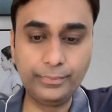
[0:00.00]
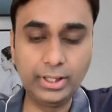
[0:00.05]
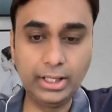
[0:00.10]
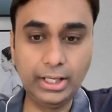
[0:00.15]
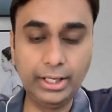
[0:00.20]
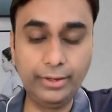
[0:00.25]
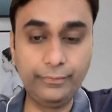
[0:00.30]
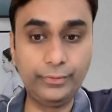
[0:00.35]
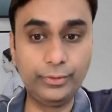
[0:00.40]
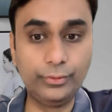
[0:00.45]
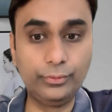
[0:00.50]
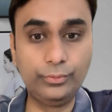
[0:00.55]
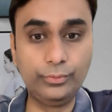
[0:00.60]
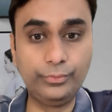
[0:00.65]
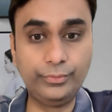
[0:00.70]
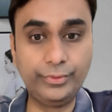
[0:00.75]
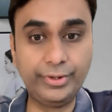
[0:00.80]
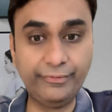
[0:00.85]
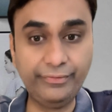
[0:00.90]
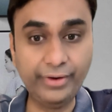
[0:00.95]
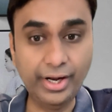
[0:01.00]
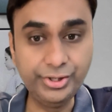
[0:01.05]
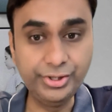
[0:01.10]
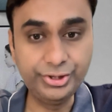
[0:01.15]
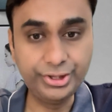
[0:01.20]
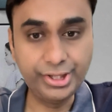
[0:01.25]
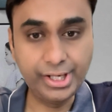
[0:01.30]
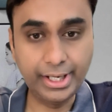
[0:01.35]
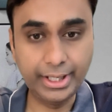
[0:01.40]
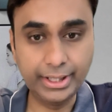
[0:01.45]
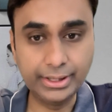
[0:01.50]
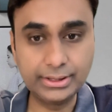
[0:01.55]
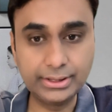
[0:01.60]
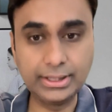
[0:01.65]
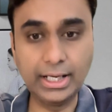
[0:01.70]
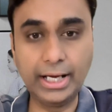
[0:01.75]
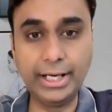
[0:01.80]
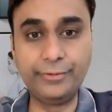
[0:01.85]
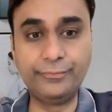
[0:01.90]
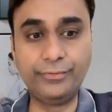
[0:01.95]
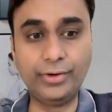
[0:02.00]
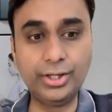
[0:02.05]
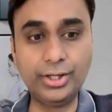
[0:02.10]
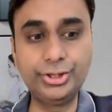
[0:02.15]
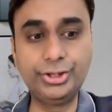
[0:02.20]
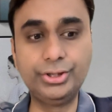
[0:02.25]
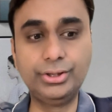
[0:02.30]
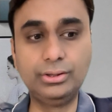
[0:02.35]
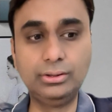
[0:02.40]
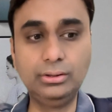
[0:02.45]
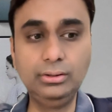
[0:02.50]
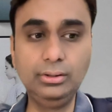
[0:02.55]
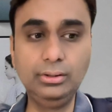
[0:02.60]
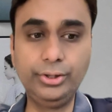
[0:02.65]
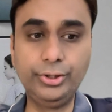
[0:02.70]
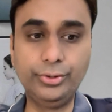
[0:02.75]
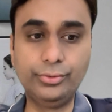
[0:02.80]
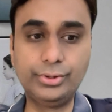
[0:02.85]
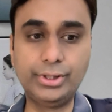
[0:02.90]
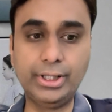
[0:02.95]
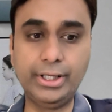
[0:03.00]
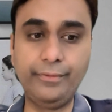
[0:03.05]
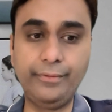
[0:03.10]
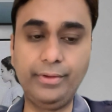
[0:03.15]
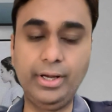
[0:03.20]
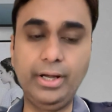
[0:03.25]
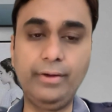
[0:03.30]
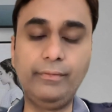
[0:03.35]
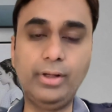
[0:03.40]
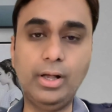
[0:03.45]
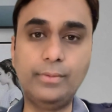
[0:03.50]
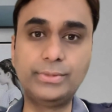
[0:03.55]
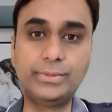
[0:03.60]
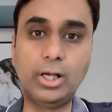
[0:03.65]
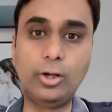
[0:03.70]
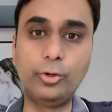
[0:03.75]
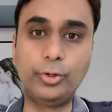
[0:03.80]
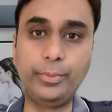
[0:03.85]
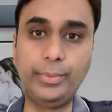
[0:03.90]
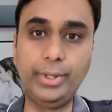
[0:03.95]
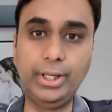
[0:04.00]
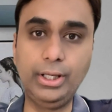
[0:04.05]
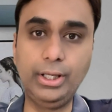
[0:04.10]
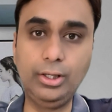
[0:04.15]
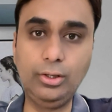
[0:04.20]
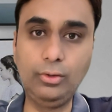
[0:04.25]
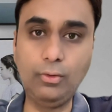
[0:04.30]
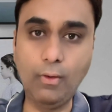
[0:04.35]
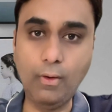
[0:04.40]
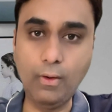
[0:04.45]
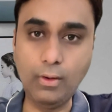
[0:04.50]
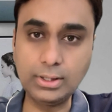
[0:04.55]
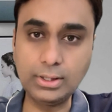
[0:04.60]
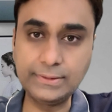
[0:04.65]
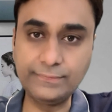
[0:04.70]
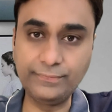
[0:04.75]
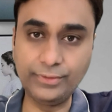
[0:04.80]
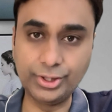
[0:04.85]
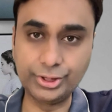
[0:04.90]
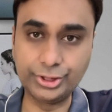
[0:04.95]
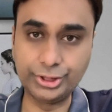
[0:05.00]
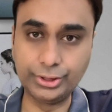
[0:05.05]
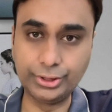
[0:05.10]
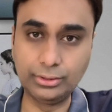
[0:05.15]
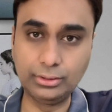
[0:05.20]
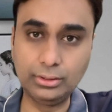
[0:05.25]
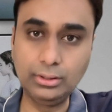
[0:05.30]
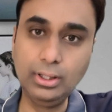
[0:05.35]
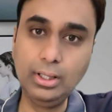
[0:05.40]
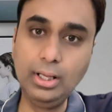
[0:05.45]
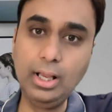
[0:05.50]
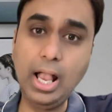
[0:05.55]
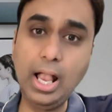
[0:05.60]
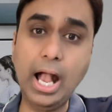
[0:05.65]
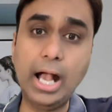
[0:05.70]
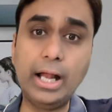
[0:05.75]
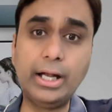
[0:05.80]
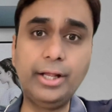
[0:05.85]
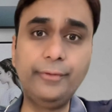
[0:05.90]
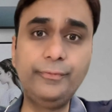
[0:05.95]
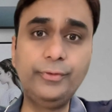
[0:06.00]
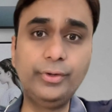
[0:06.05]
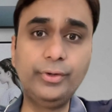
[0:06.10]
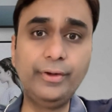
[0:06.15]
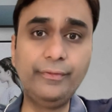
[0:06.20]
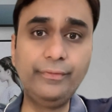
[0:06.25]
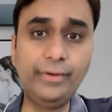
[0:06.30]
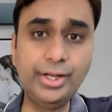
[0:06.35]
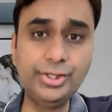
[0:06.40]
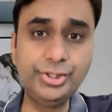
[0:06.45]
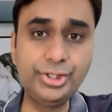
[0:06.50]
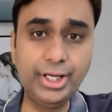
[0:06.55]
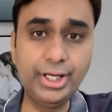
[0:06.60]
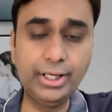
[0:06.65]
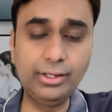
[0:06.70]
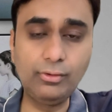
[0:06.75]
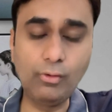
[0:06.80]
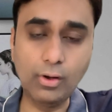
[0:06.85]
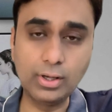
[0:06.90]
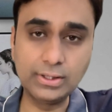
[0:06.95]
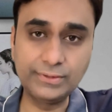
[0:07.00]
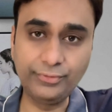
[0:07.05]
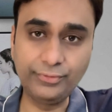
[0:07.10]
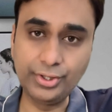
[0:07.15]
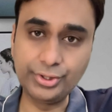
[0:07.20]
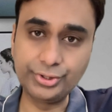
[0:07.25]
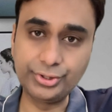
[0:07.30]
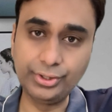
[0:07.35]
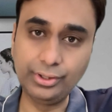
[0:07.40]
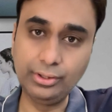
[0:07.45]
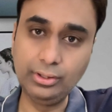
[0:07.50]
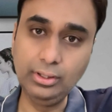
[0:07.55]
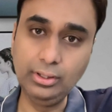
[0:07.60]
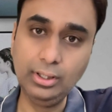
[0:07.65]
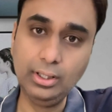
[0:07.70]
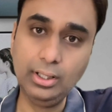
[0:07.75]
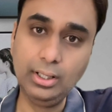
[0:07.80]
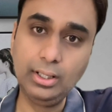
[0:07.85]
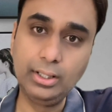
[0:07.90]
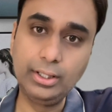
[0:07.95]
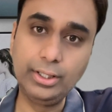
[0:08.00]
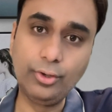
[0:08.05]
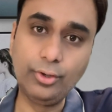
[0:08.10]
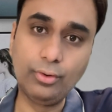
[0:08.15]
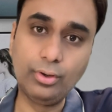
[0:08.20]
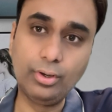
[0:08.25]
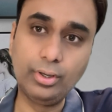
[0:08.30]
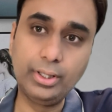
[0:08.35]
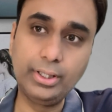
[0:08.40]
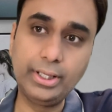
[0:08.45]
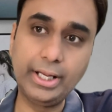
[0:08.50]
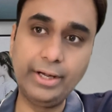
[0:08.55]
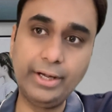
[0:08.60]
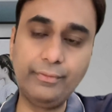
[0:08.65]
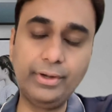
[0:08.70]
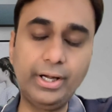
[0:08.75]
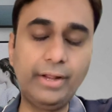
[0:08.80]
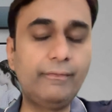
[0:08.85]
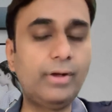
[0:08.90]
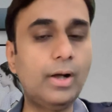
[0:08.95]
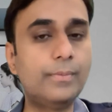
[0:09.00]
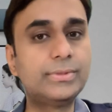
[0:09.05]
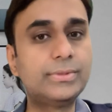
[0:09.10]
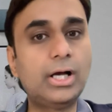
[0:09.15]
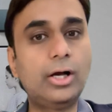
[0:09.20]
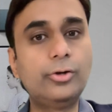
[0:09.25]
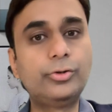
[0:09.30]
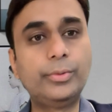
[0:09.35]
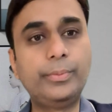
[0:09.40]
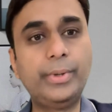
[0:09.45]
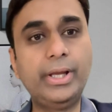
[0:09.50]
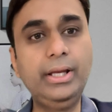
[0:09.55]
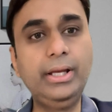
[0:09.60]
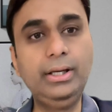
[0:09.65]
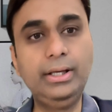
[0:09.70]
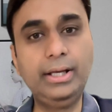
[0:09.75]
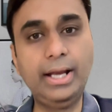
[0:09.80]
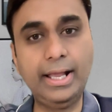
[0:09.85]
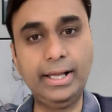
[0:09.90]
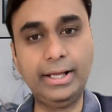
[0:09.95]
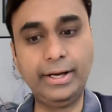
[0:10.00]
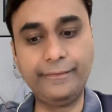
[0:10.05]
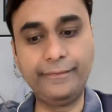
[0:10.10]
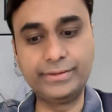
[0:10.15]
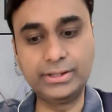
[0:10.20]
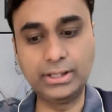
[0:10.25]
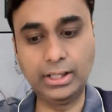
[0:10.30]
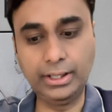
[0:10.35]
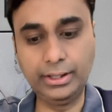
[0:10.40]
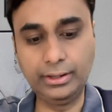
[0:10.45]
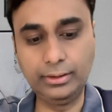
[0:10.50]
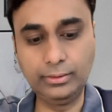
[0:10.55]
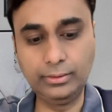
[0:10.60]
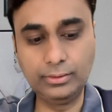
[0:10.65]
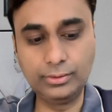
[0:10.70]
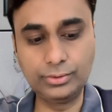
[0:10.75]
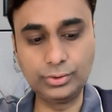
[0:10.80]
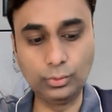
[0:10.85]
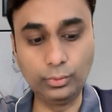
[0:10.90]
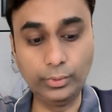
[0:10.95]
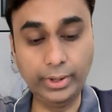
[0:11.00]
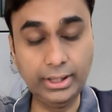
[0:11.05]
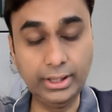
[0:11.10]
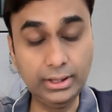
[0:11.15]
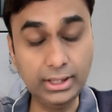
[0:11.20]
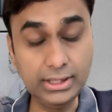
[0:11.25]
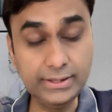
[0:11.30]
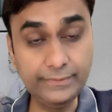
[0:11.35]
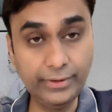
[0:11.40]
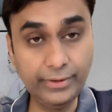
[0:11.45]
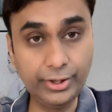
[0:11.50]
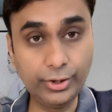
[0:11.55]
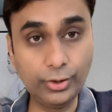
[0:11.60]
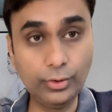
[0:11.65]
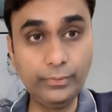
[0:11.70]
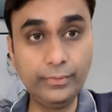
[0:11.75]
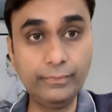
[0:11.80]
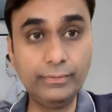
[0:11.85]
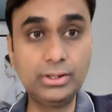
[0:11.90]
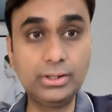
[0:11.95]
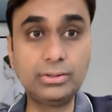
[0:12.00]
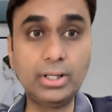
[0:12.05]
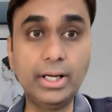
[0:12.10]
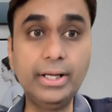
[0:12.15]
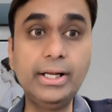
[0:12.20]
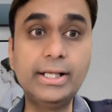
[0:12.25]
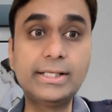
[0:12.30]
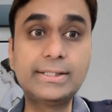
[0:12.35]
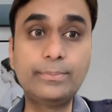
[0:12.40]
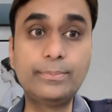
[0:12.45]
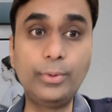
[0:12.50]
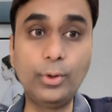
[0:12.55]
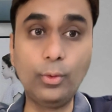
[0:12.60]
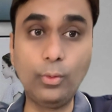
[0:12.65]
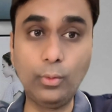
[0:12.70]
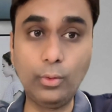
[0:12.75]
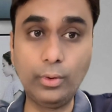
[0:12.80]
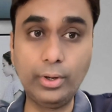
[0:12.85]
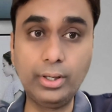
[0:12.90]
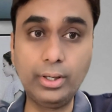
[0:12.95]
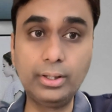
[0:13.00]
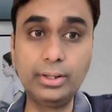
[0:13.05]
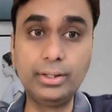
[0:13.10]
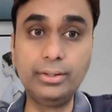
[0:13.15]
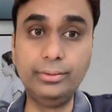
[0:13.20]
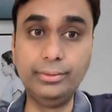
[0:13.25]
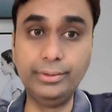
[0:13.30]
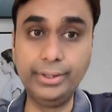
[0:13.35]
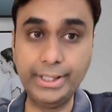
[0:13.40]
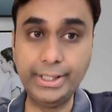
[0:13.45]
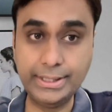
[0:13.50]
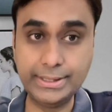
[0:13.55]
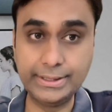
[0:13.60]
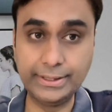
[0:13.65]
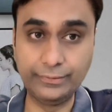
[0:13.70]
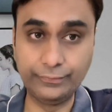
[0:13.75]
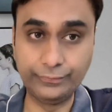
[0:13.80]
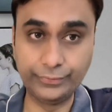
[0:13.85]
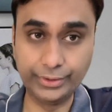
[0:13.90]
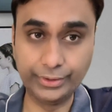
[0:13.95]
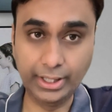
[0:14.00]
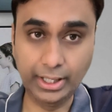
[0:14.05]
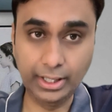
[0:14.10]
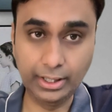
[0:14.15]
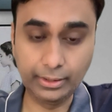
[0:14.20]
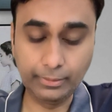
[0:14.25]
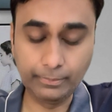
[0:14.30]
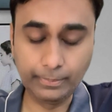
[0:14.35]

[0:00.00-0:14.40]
If you differentiate sine function, your derivative comes out to be cos function, and if you differentiate cos function, your derivative comes out to be negative sine. So in this video, we will try and explore the reason for that.